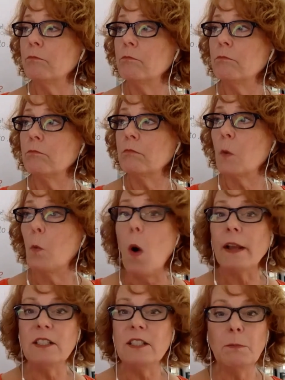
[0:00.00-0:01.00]
wanting
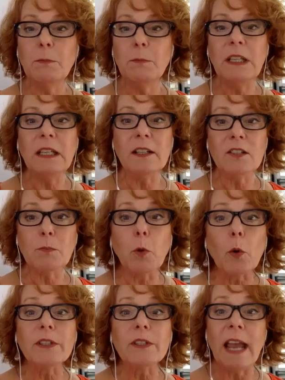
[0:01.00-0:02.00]
to be
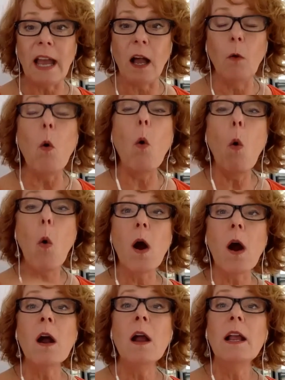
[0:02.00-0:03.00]
explored now, or
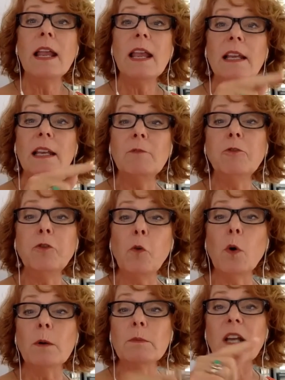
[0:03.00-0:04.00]
it
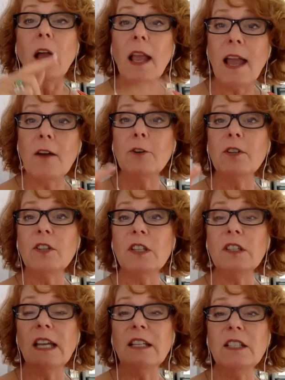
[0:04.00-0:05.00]
informed everything
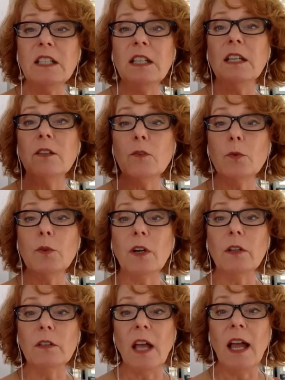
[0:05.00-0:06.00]
they did through
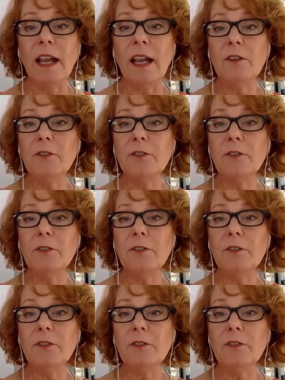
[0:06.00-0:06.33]
their life.